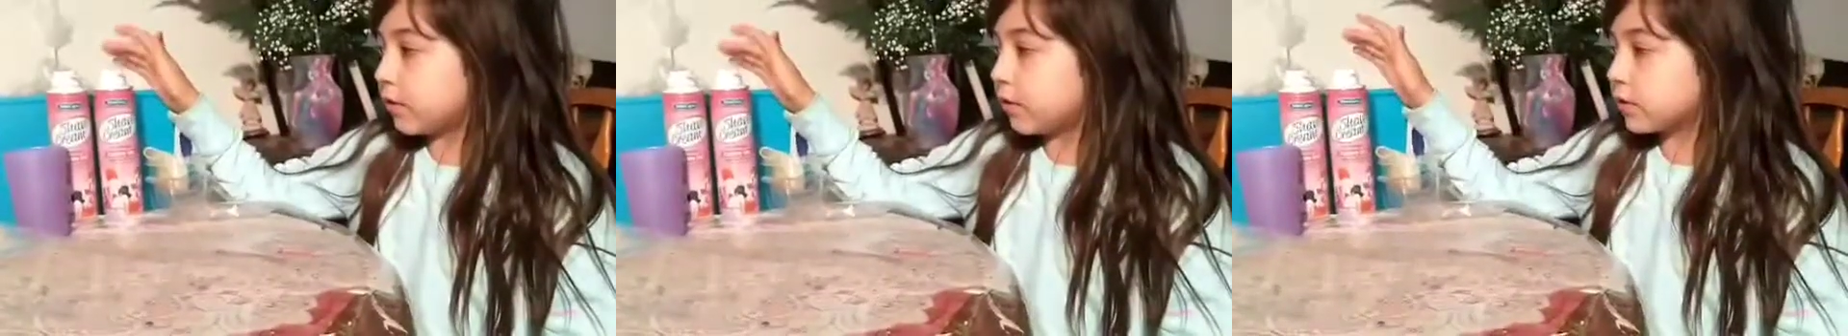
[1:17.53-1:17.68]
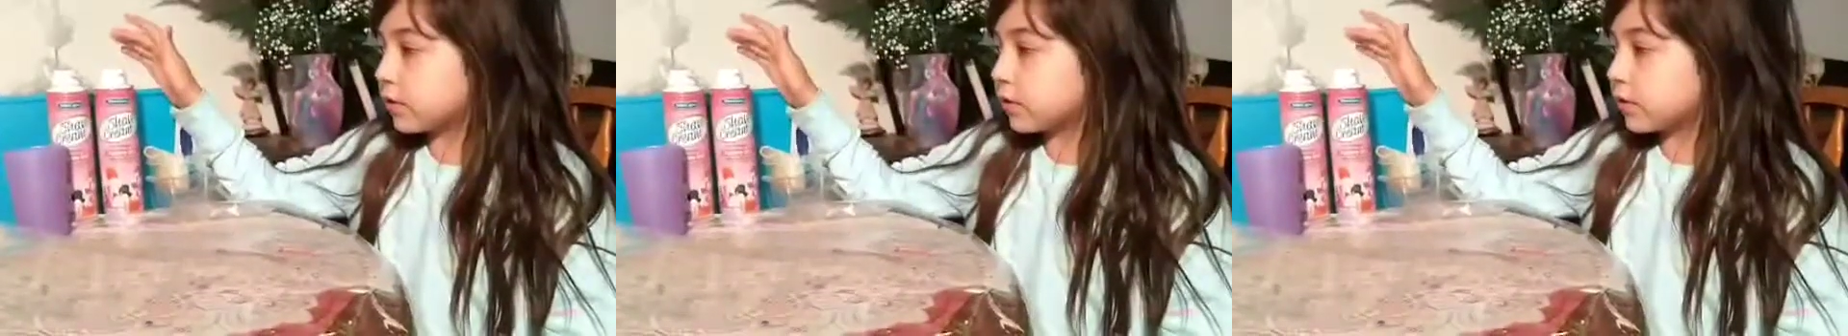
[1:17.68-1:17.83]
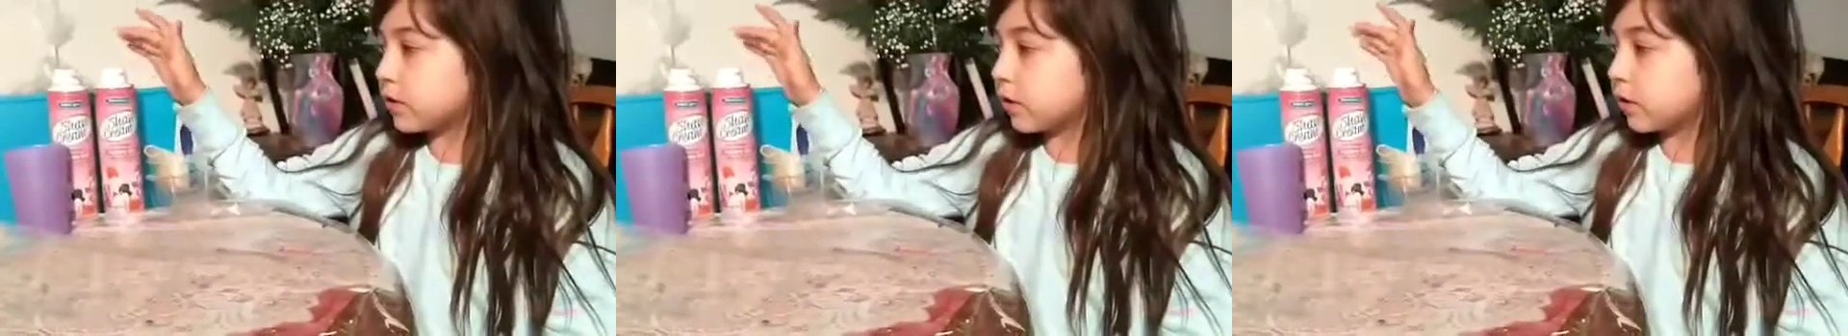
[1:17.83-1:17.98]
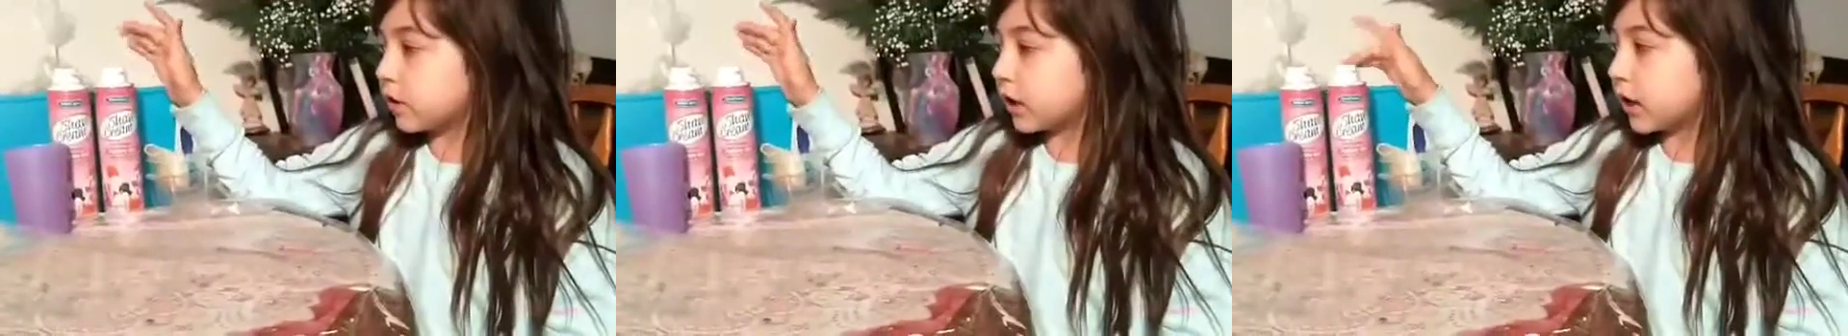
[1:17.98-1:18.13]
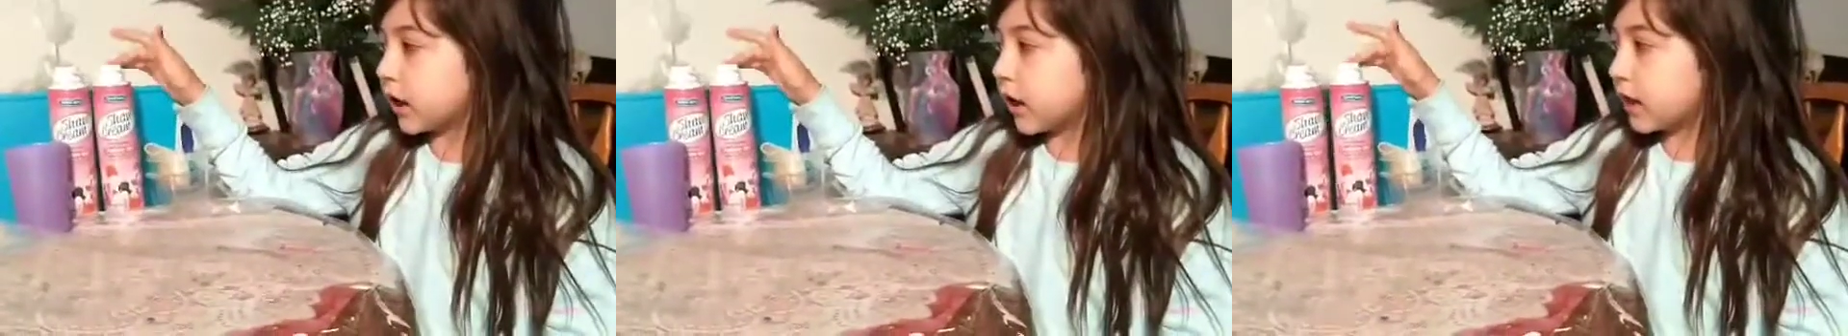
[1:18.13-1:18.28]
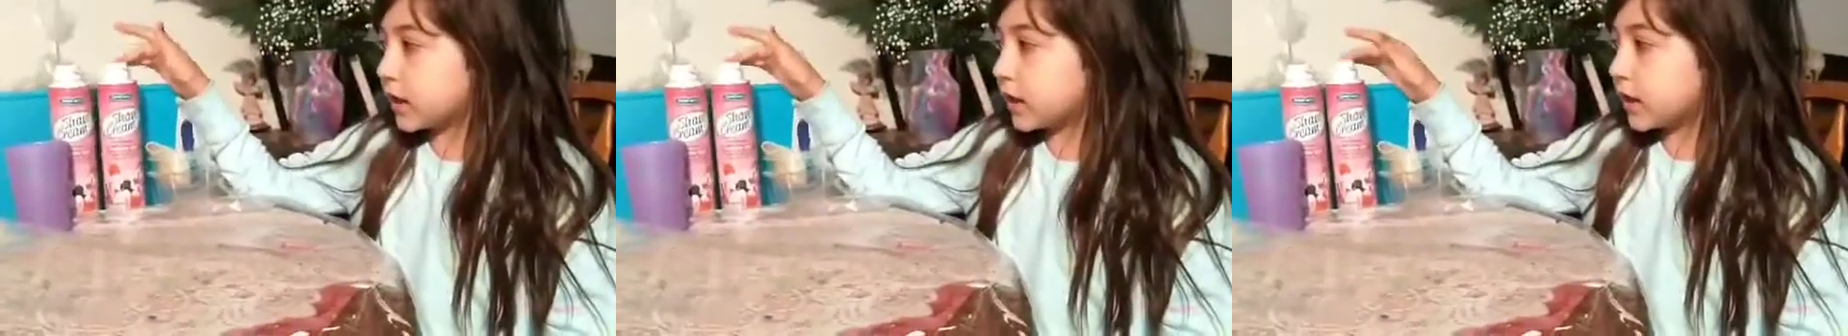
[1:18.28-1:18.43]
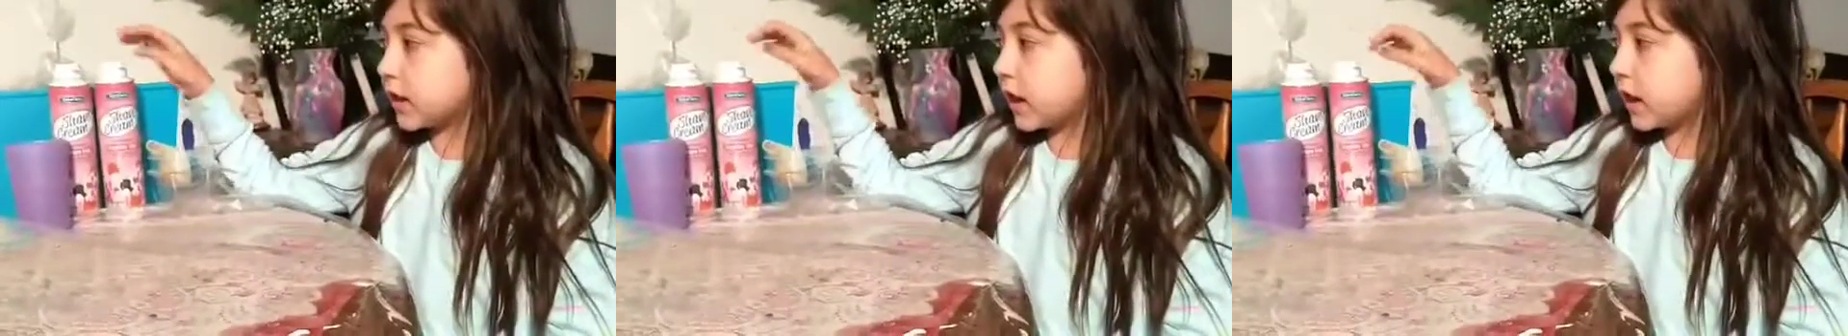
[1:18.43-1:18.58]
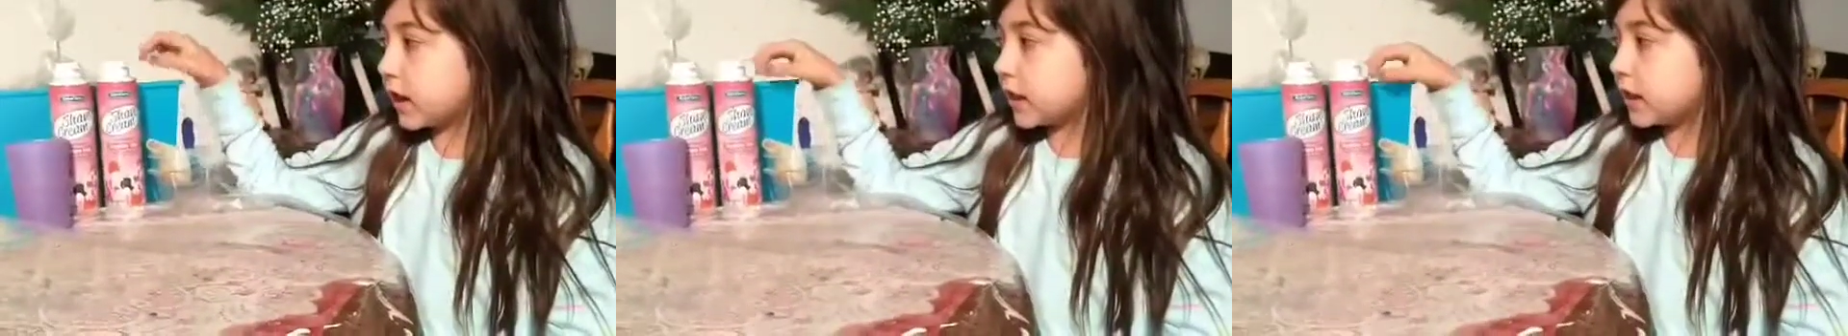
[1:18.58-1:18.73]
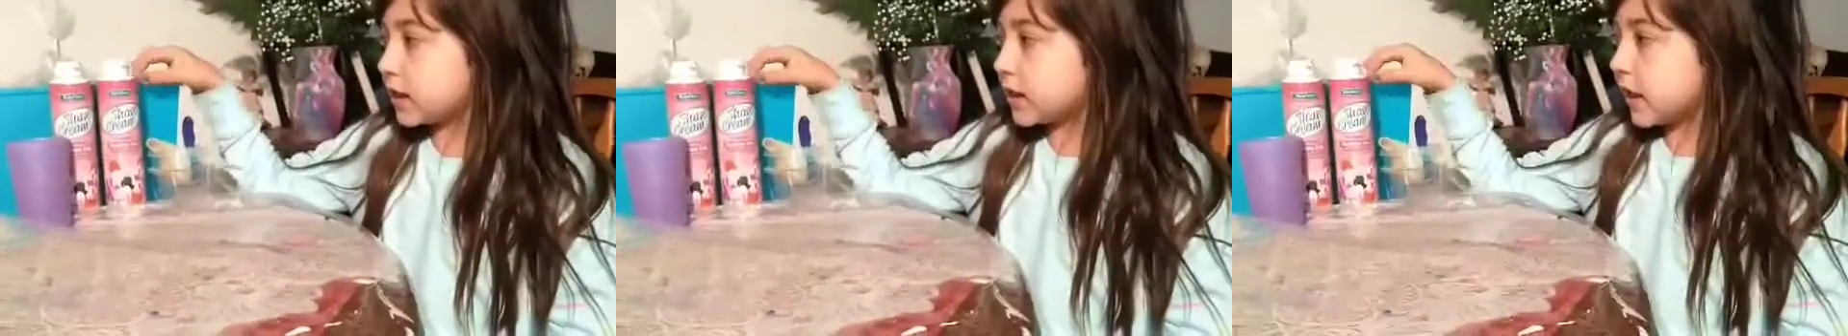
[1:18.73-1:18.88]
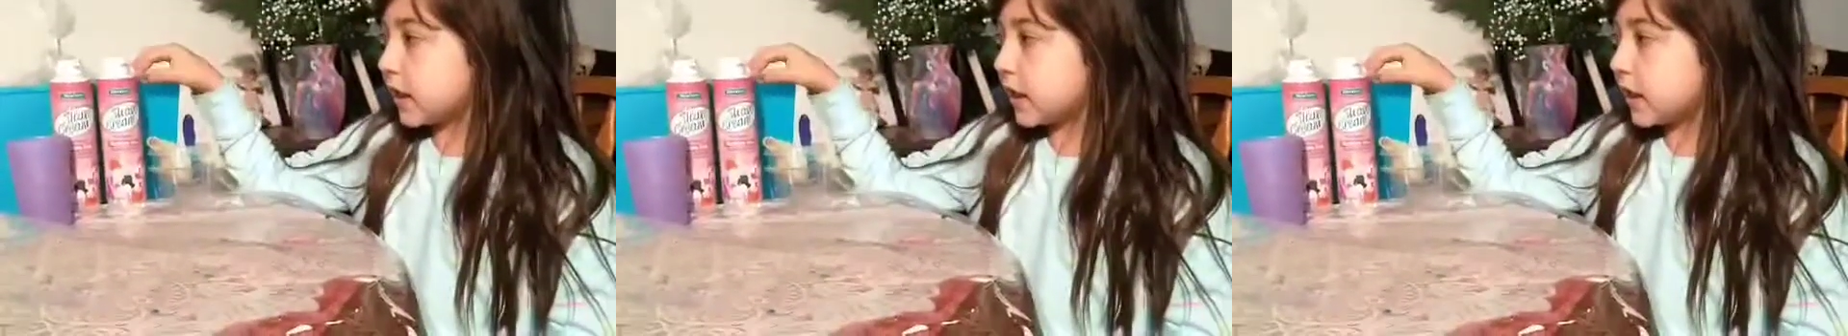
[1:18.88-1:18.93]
only 99 cents.